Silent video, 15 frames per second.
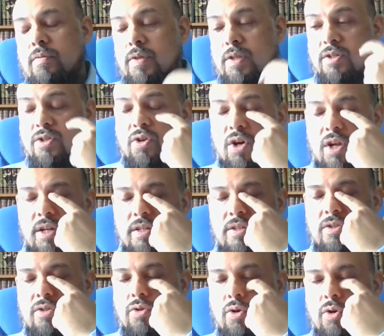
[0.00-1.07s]
for the
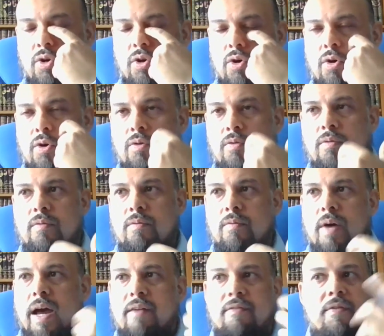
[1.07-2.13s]
scholars. So
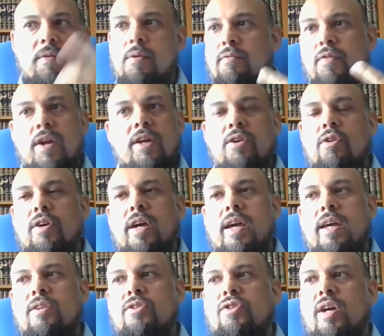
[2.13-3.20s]
from a very young
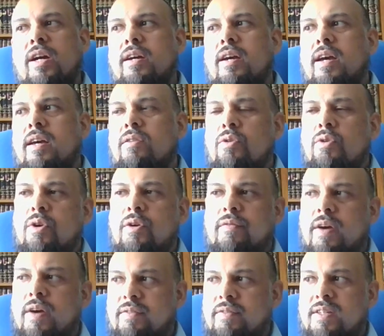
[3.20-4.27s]
age, I, I
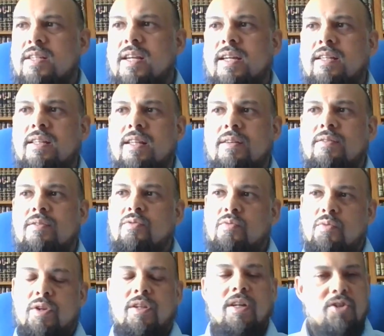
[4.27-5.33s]
thought, I've decided that
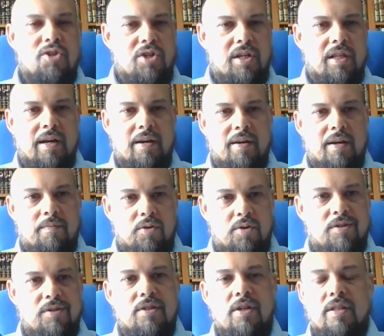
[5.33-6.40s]
one day, inshallah, I'm
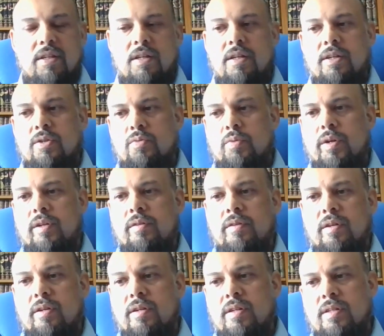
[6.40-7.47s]
going to study as well
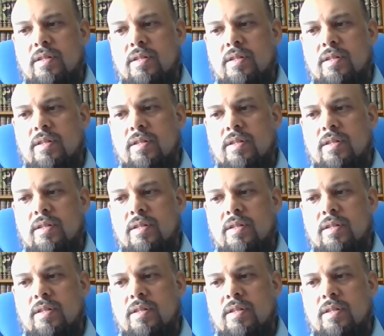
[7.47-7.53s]
uh,